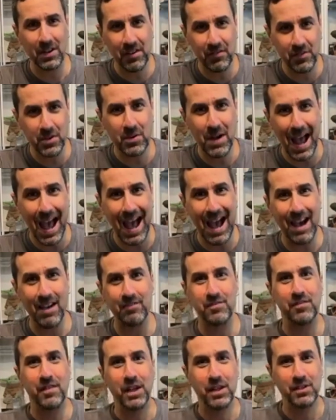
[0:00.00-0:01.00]
If you
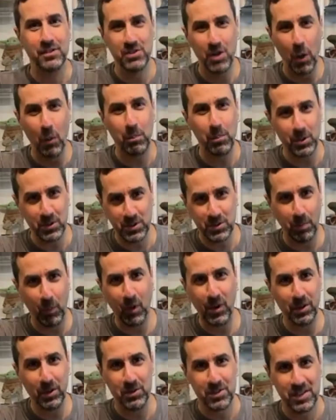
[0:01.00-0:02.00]
have, don't put
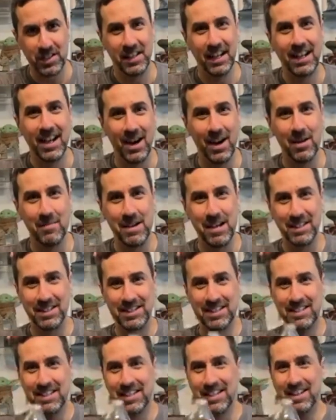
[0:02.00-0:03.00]
spoilers in the
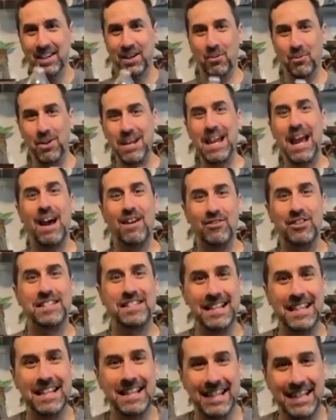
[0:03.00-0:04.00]
comments. We haven't
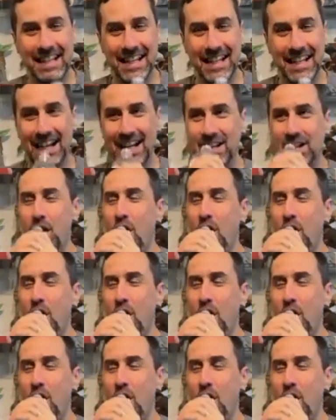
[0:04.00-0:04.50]
seen it yet.